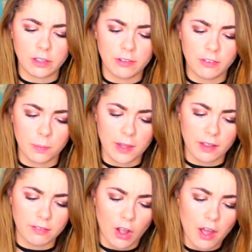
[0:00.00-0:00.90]
it'll still be
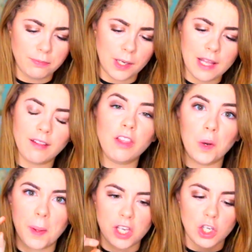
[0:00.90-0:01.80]
like soft, but it is a
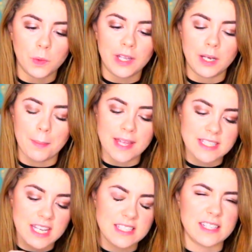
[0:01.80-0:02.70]
little bit gooey and
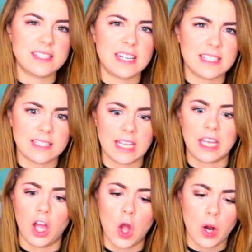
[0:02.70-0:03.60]
messy since it isn't
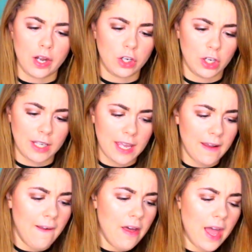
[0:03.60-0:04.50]
like a hard
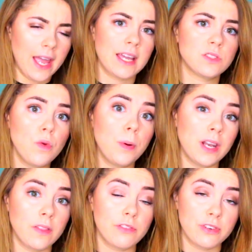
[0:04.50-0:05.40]
cookie. I guess if we put
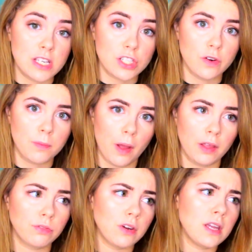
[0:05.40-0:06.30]
it in the freezer, it would
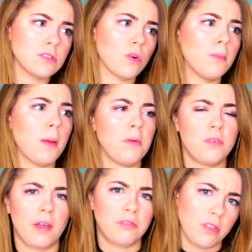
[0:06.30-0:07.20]
probably freeze, or maybe if
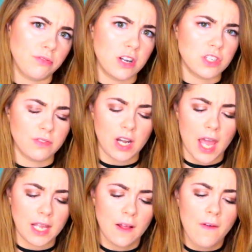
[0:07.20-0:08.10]
you left it in the fridge
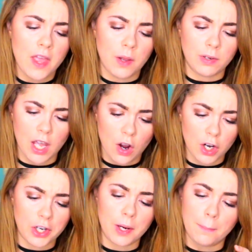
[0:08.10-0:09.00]
overnight, it would get
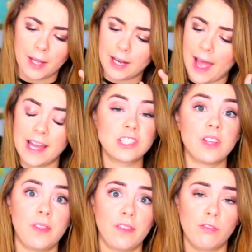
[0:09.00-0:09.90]
harder, but I
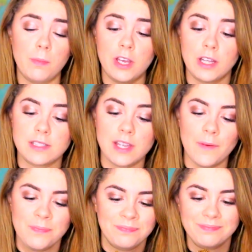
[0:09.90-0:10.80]
actually think this will be good,
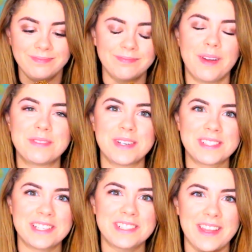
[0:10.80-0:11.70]
so I'm so
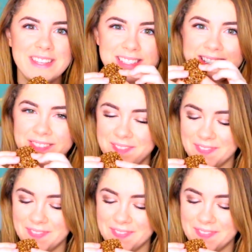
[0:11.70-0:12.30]
excited to try this.